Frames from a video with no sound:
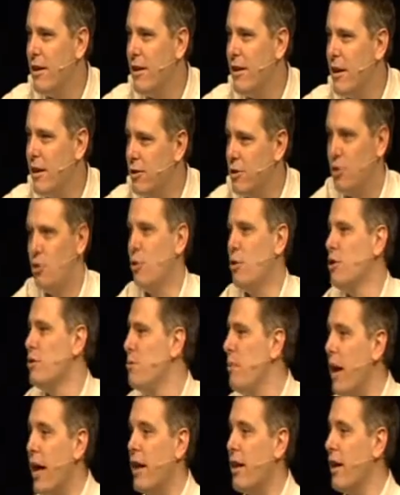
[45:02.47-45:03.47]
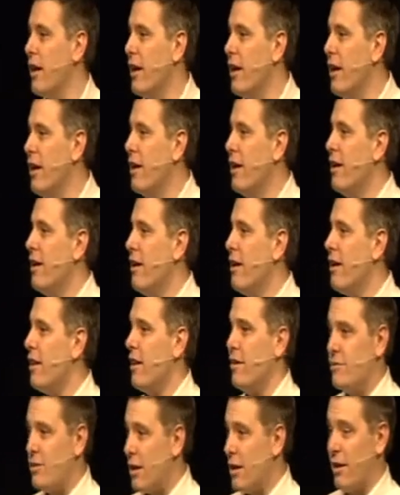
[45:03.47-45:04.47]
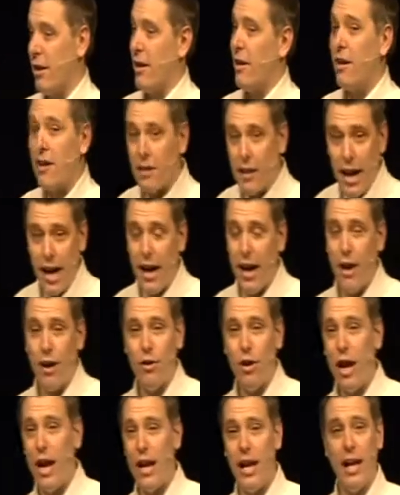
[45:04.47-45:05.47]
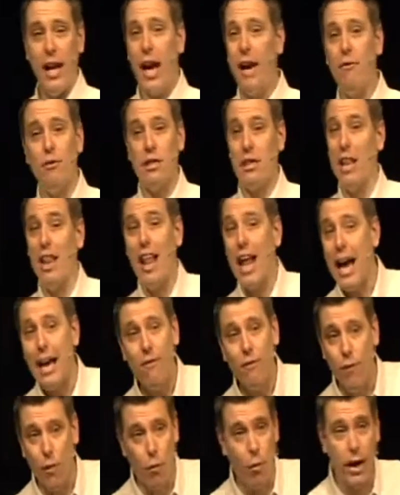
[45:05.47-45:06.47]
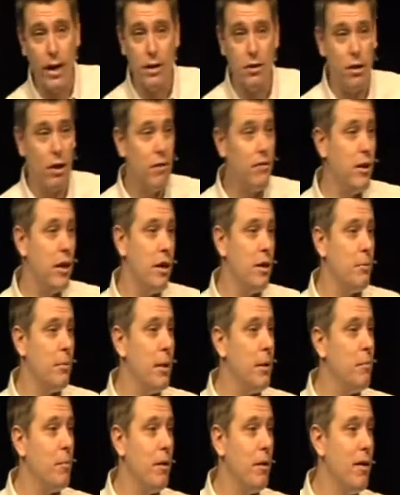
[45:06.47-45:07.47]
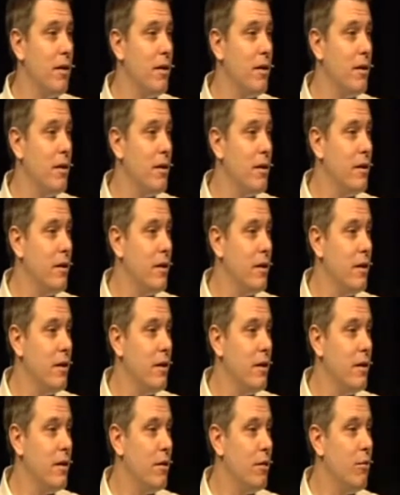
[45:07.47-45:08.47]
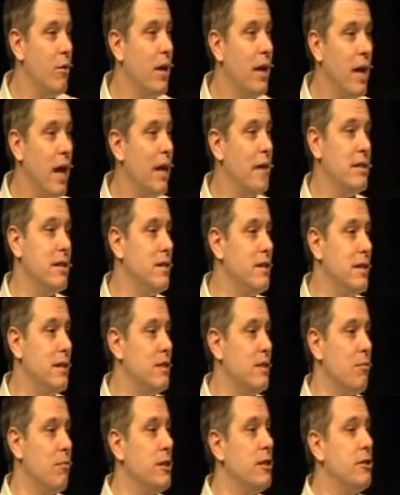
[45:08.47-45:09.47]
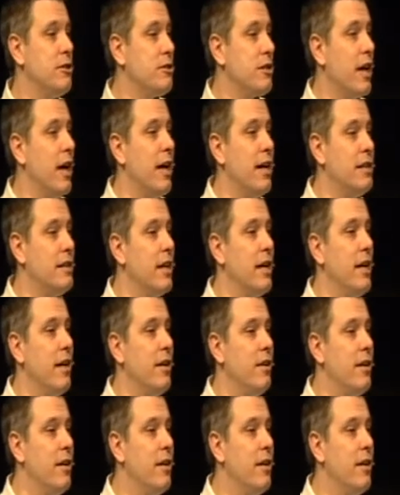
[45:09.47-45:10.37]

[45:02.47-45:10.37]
Because George Bailey lives in the little town and he gave his life away serving other people. Realizes he's the richest guy in town.